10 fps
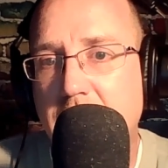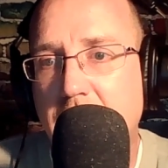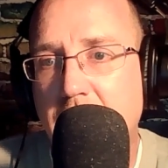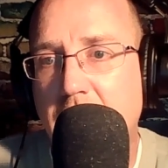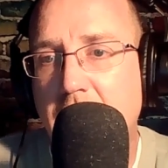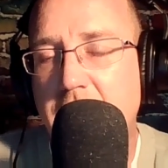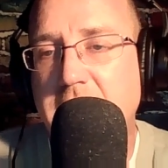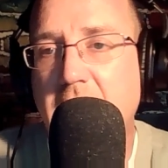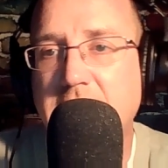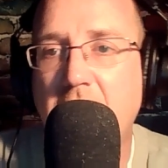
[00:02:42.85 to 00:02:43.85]
the
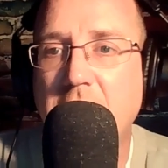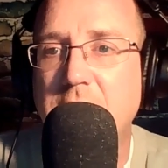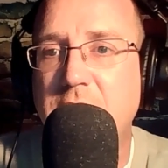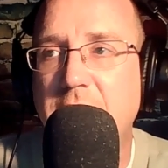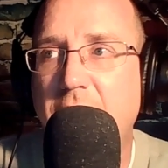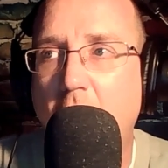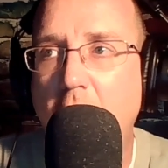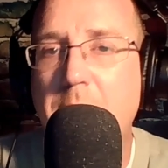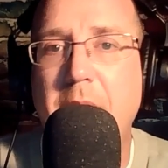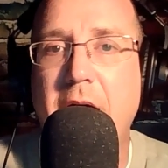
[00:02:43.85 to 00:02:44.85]
technology of
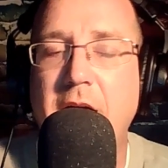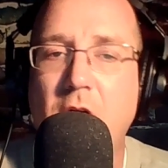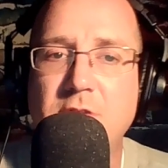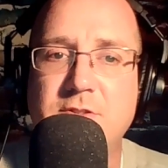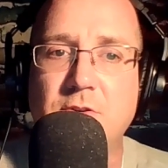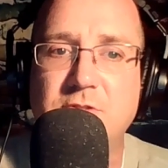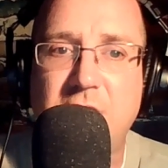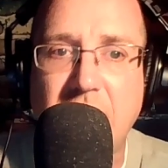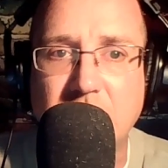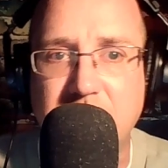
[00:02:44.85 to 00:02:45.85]
HARP and also scalar